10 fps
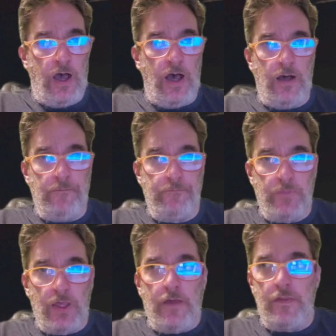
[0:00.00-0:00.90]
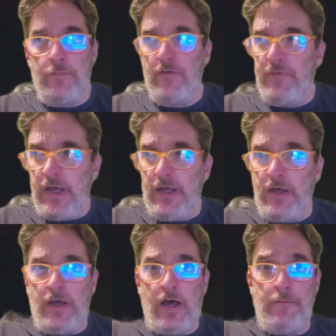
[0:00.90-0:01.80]
Um, the
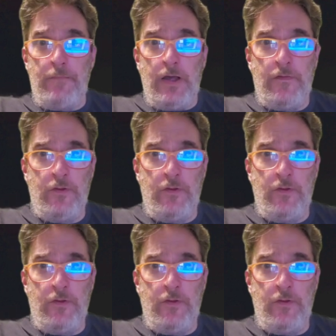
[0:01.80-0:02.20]
buffet, um,